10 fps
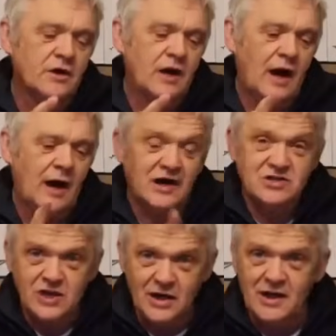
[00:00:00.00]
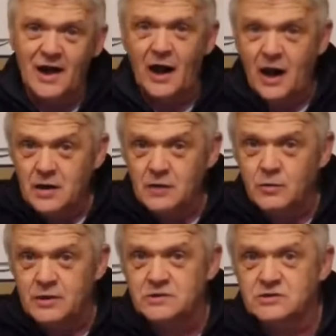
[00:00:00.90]
got a slightly higher
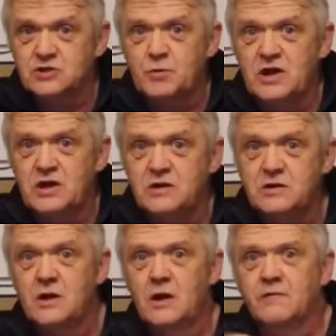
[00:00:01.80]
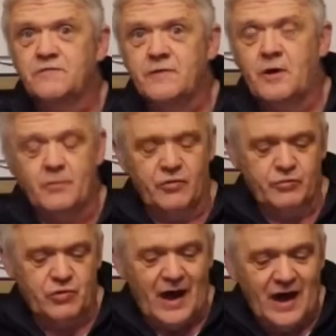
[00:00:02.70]
wind speed
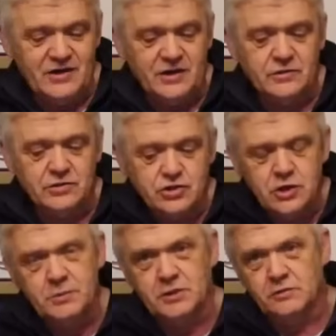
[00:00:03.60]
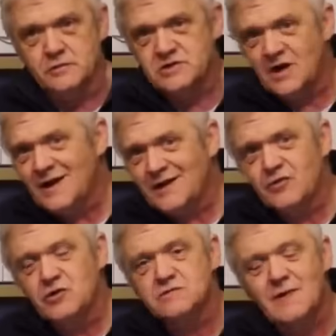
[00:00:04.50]
from adding the tubercles. And I
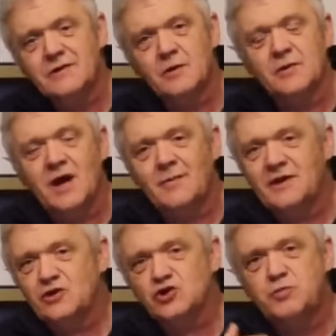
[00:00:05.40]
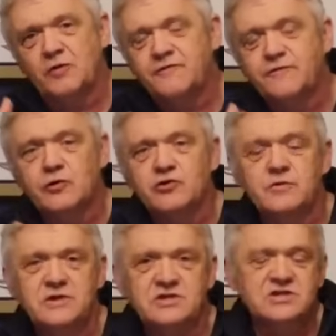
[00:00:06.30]
added these randomly. I mean, I just put 4
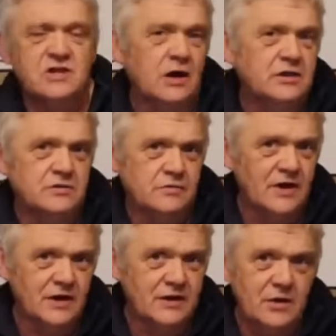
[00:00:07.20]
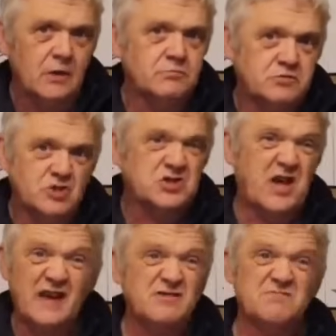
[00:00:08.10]
to each side, really. No, just
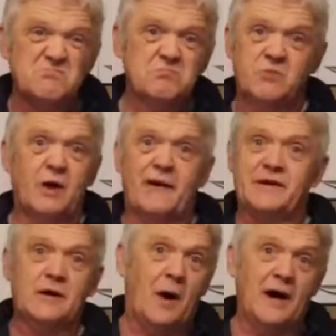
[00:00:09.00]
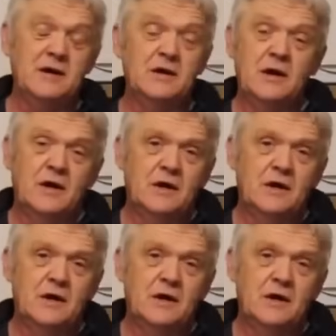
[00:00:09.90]
guess. no idea why.